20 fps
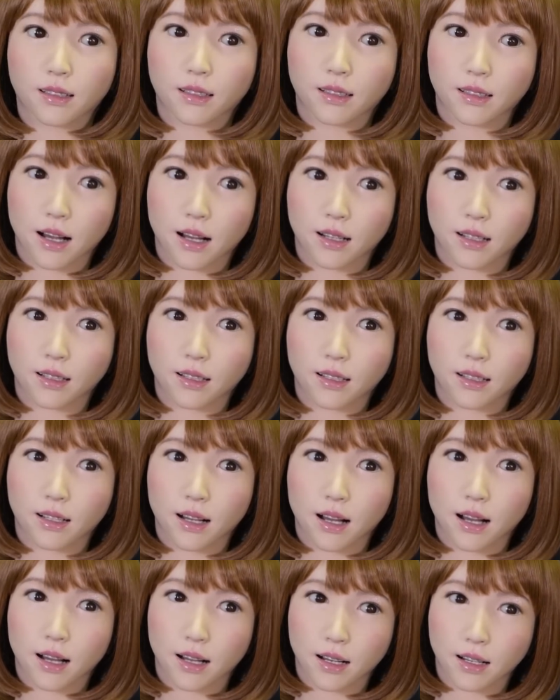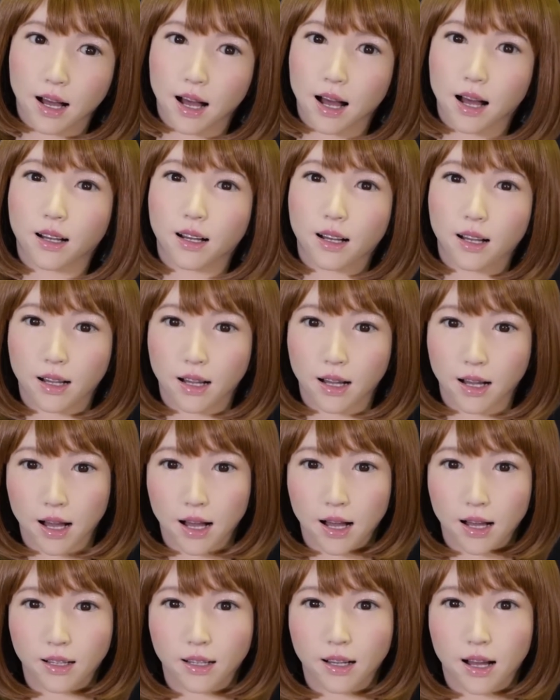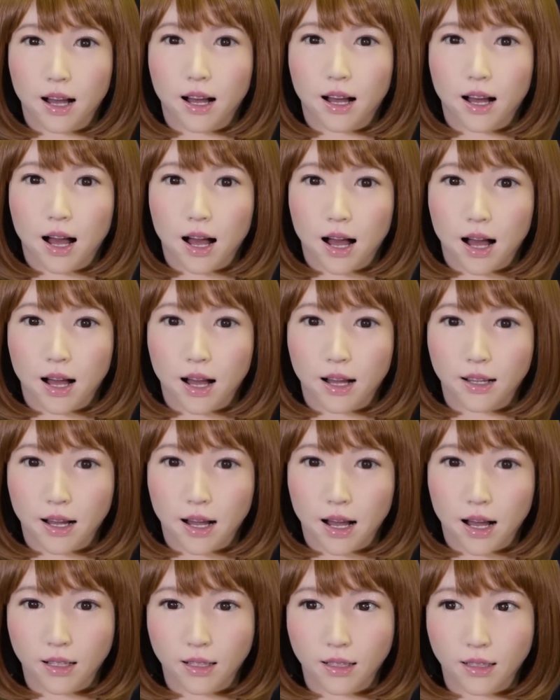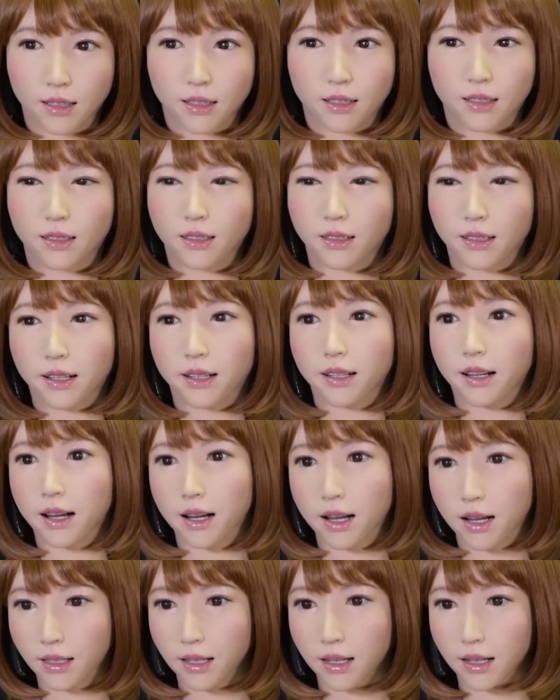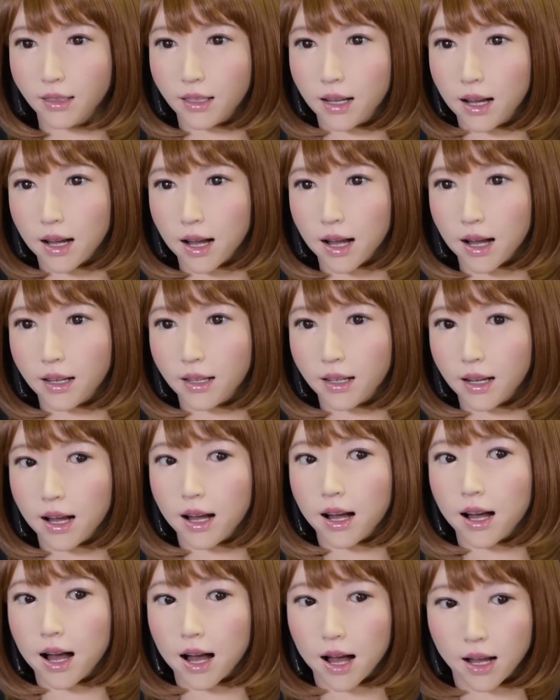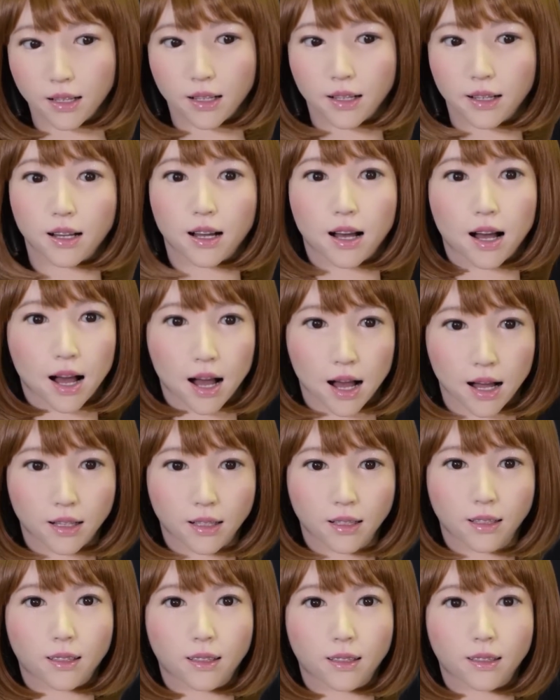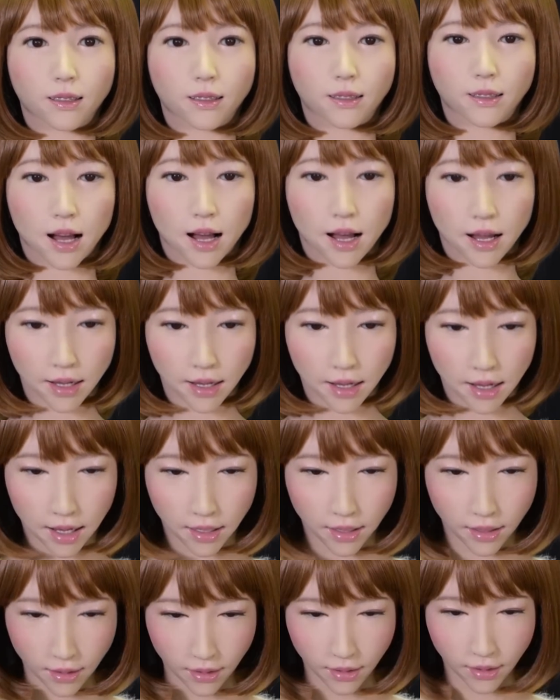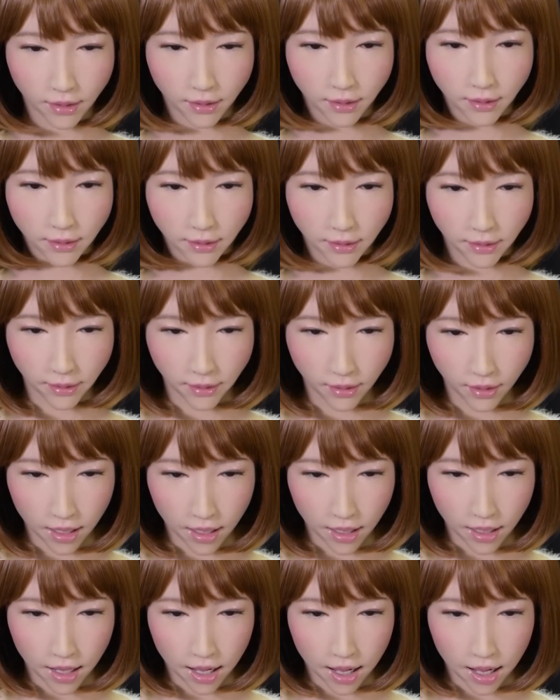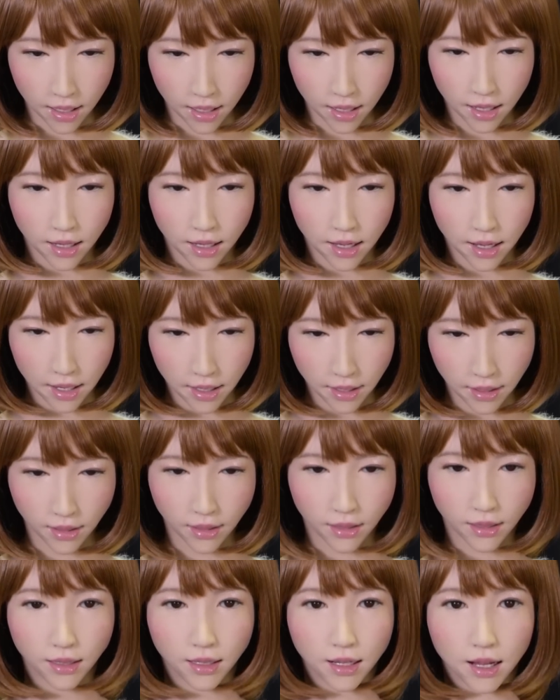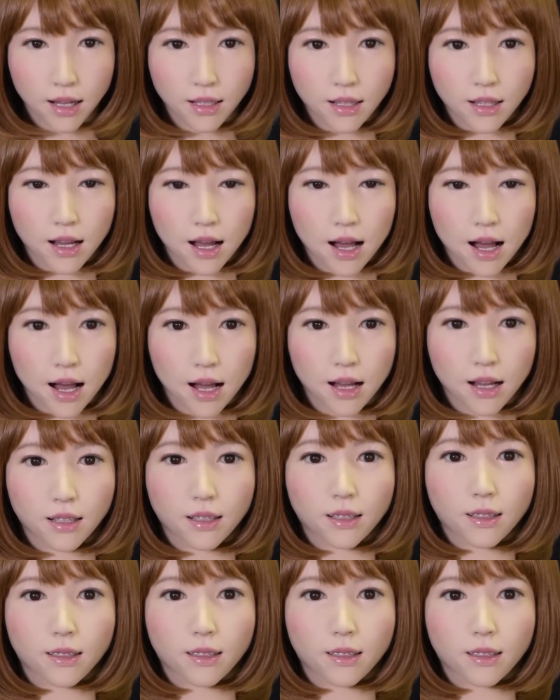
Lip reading: One time they were testing my waist pitch actuator. It's the joint in my waist that allows me to bow. Like this. Which is obviously important in Japan.